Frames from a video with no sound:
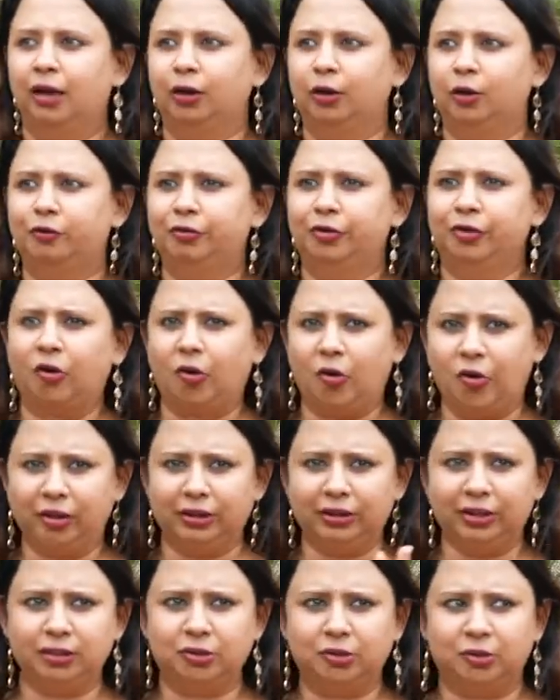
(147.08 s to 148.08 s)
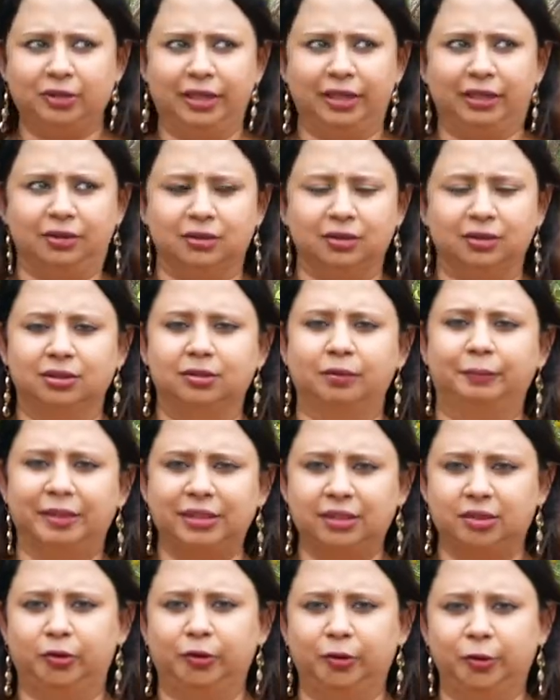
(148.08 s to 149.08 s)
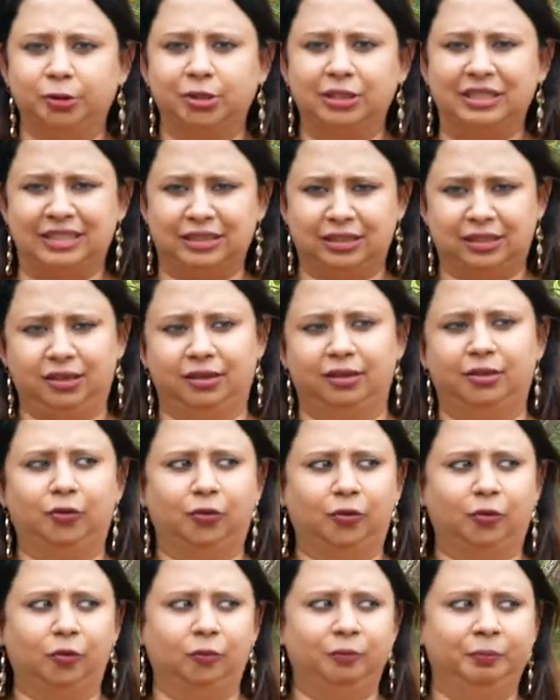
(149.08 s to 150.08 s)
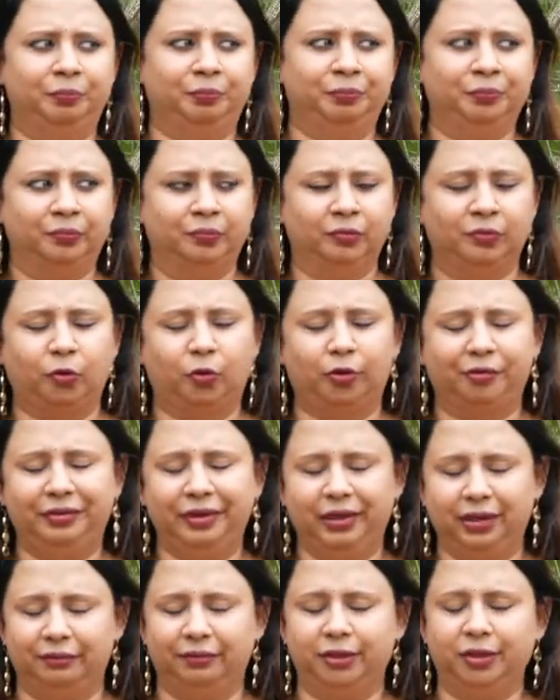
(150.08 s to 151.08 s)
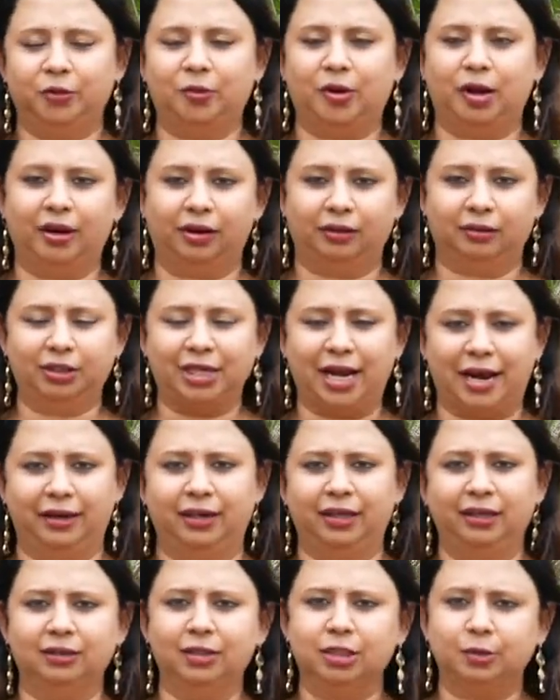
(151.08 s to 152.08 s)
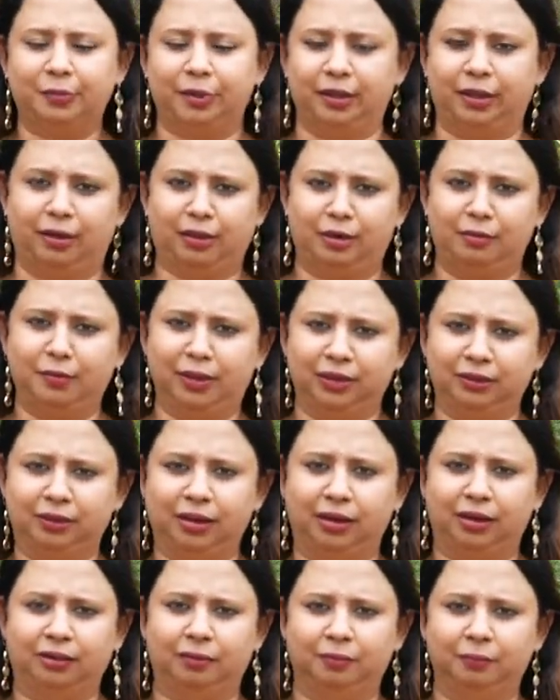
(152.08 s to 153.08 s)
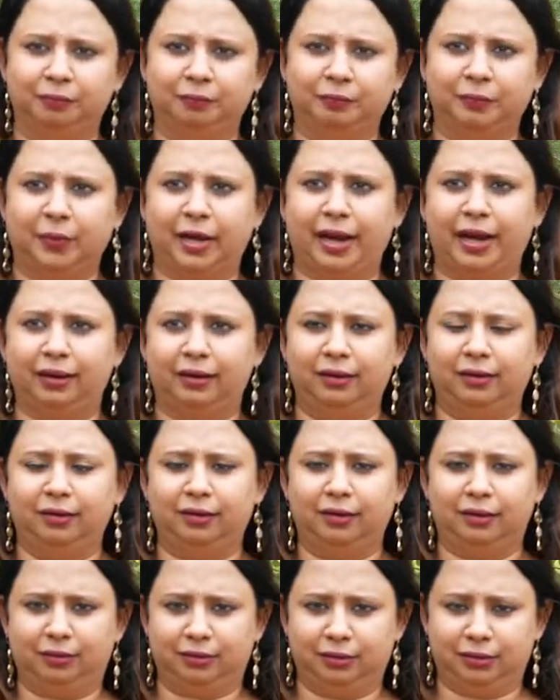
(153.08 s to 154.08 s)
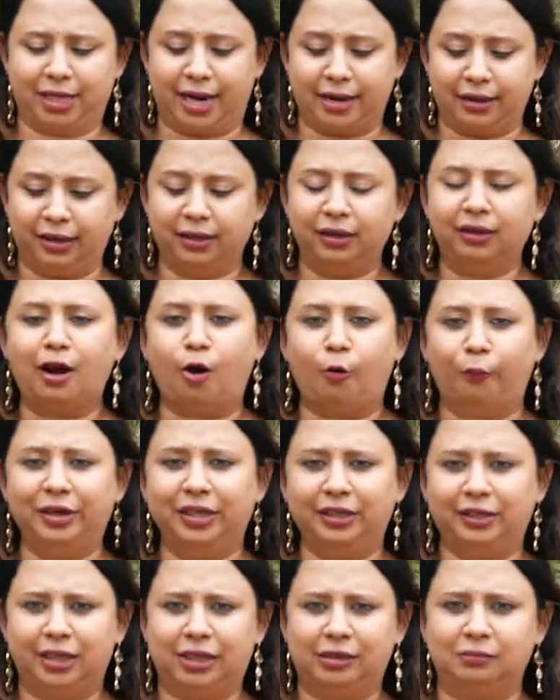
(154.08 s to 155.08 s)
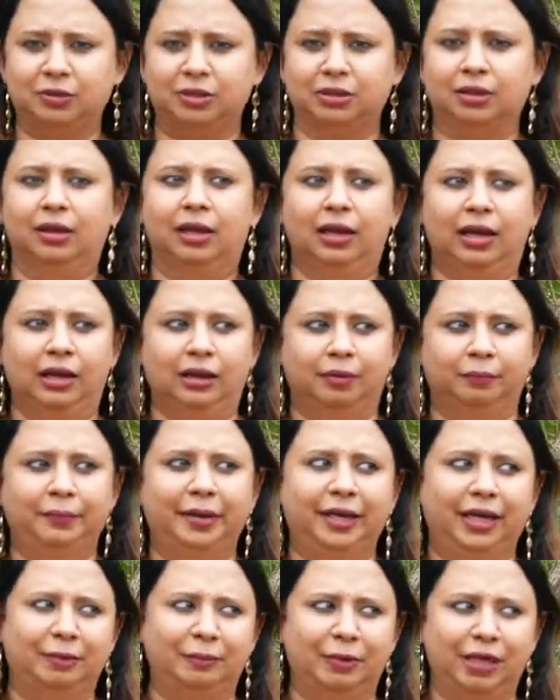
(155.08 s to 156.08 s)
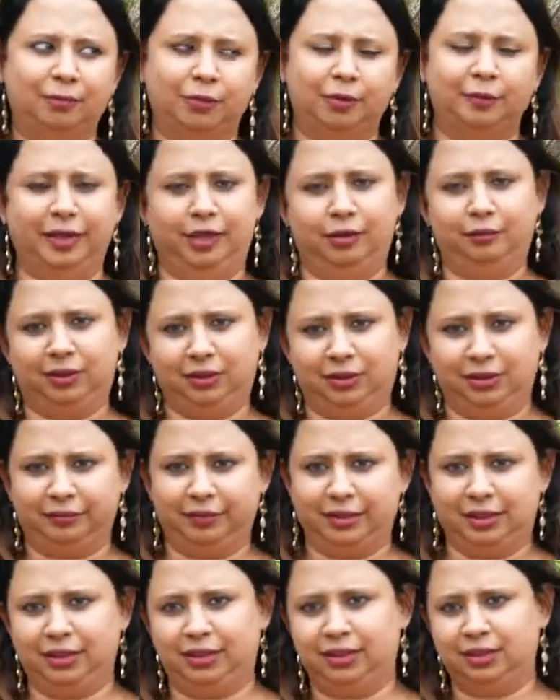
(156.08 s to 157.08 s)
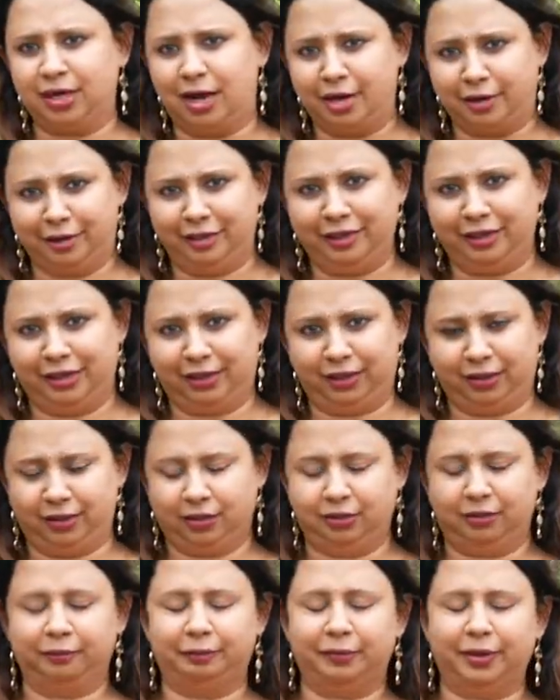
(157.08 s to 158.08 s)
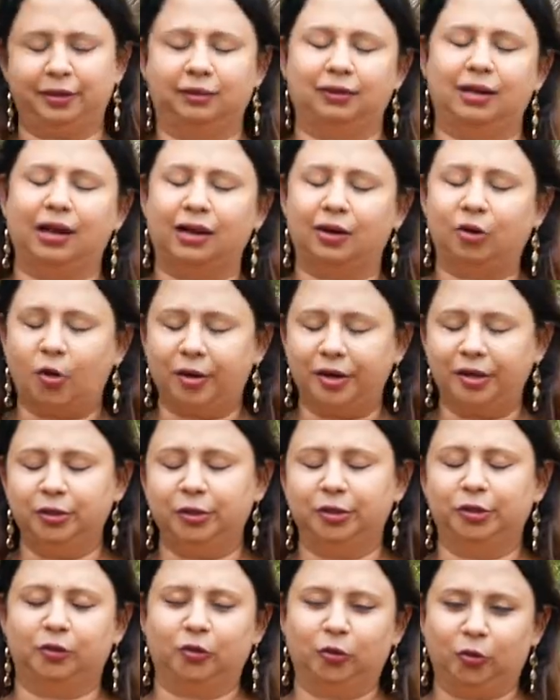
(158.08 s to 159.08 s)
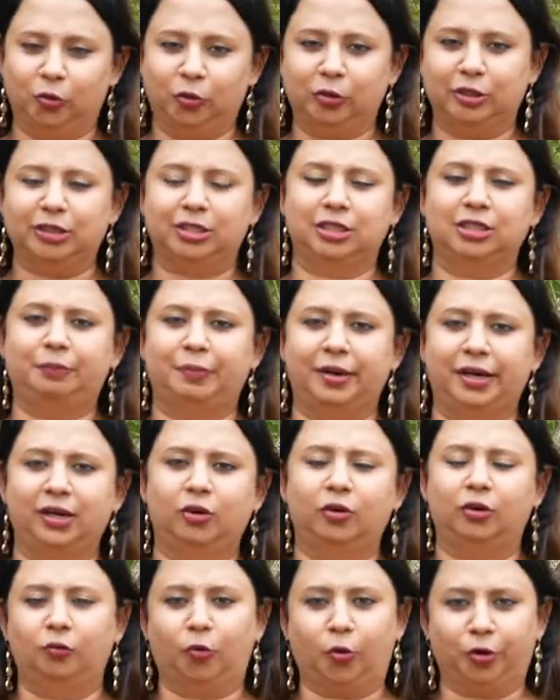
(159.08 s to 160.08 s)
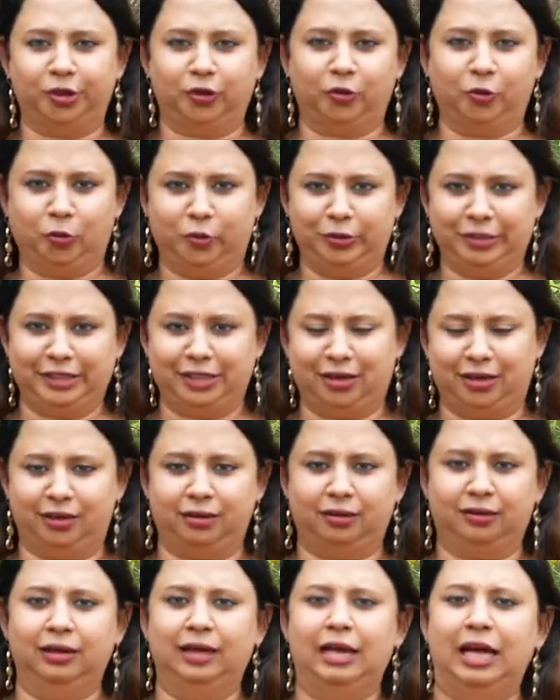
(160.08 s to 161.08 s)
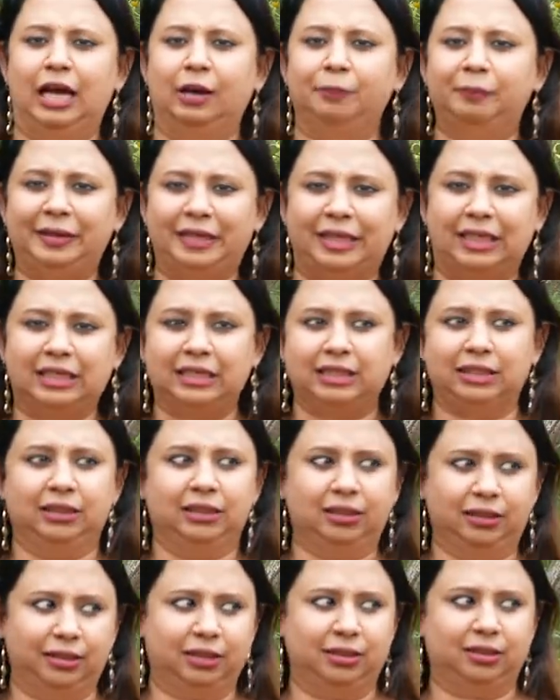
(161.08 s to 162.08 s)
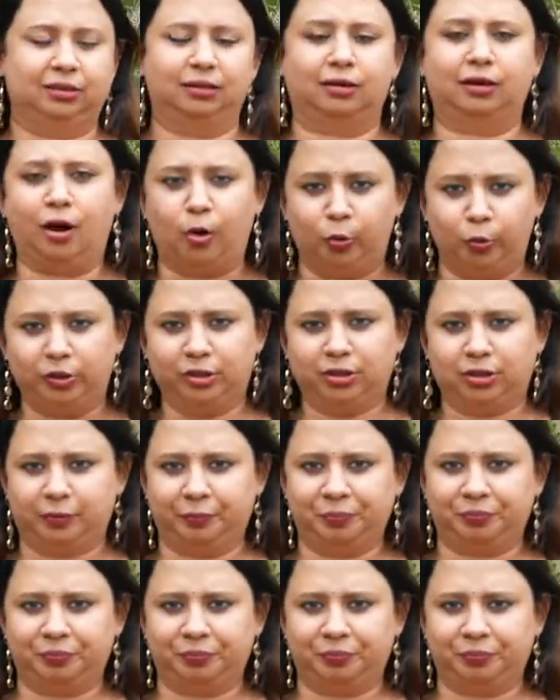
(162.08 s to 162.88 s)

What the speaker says: Now for all these things, the best solution, sitting at home or wherever you are, chanting this particular mantra and chanting it how many times? Bare minimum any mantra we say is 108. But according to your goals, depending on what your goals are, please increase the counts.